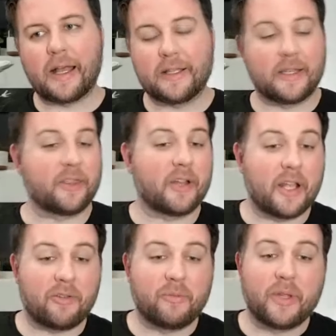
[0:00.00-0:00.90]
I, I, thought
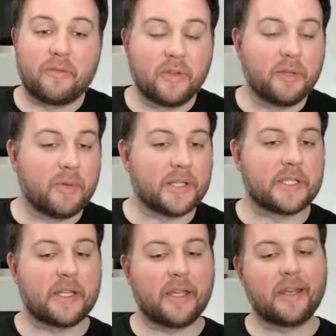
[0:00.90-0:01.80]
Eklund played really well
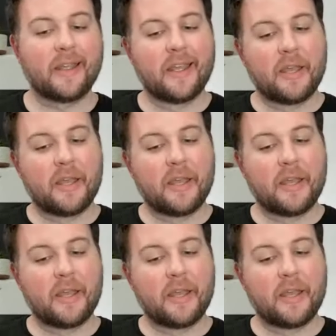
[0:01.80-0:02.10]
tonight,